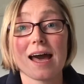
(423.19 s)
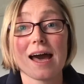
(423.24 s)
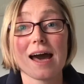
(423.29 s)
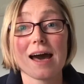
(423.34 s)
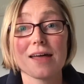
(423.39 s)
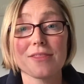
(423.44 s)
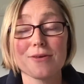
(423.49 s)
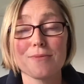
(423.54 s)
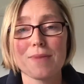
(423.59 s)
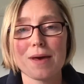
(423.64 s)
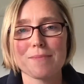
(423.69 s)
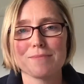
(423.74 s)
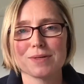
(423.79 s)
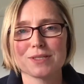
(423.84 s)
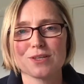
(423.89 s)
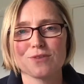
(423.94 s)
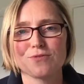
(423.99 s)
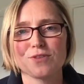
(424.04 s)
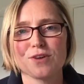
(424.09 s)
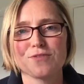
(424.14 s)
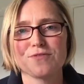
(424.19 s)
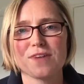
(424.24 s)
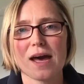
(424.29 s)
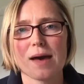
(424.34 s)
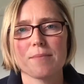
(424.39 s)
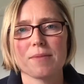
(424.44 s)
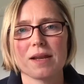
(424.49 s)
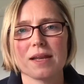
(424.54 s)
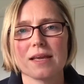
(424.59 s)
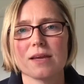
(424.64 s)
other members of your
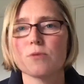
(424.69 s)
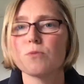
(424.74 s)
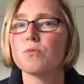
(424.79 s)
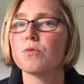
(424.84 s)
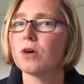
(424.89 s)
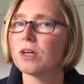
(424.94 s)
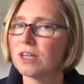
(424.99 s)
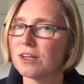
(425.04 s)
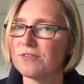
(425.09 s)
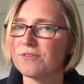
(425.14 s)
family what it